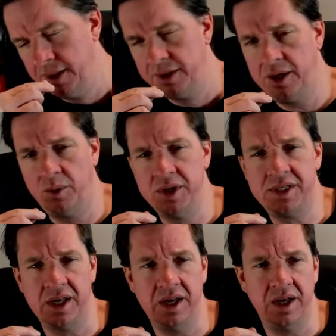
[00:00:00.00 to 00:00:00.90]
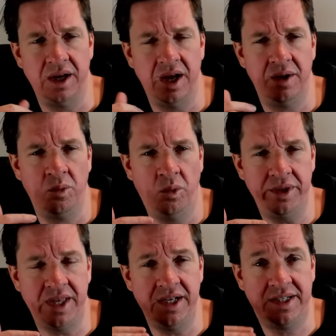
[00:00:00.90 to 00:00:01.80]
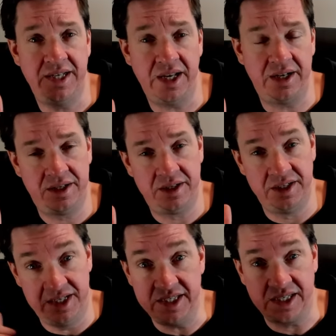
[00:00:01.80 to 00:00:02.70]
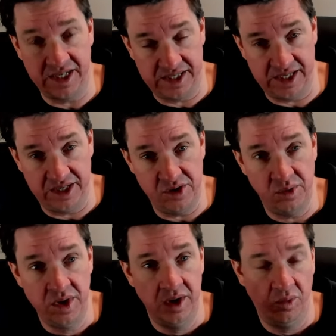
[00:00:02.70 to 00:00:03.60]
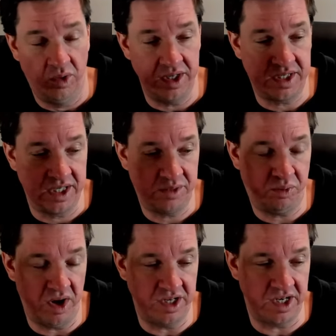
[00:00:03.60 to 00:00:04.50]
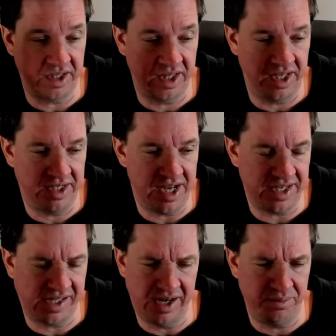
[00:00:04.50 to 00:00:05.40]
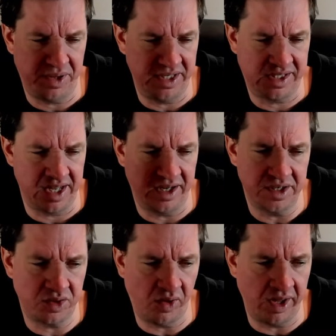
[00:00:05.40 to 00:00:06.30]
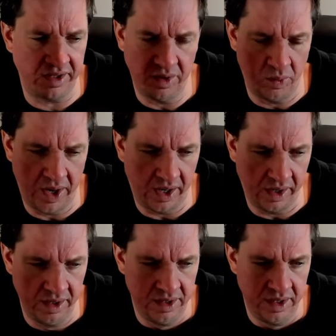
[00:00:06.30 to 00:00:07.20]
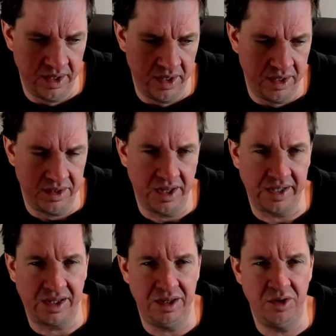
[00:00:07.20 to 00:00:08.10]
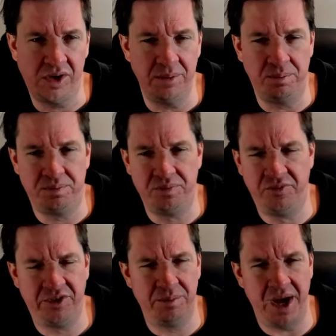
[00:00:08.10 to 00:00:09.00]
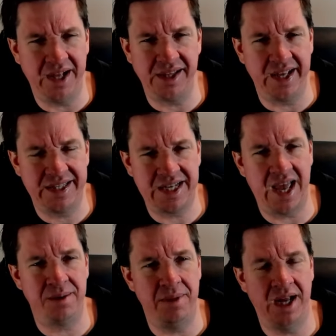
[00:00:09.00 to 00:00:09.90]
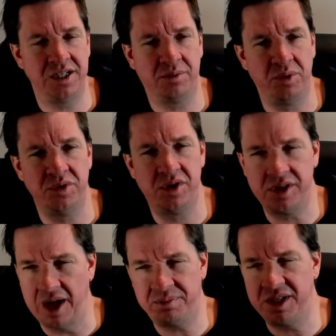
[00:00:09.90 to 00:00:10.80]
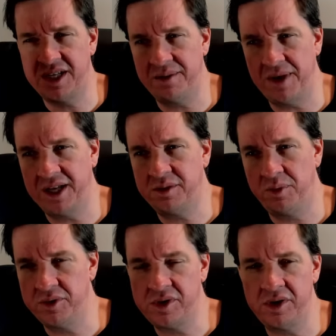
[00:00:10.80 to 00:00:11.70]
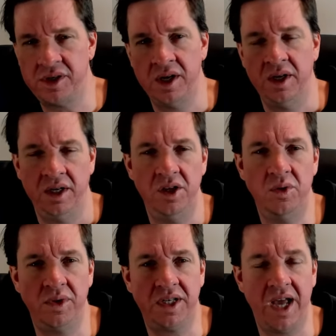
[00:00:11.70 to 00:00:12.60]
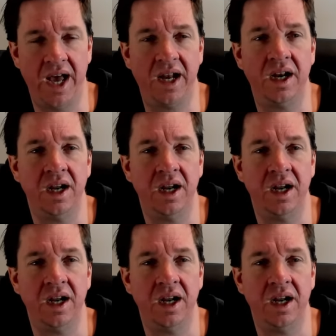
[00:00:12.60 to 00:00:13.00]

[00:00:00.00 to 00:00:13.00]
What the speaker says: There was what they did discontinue was this project that they tested in places like Australia where, like, you could, for buying like 10 Magic boosters, up to 10 Magic boosters, you would get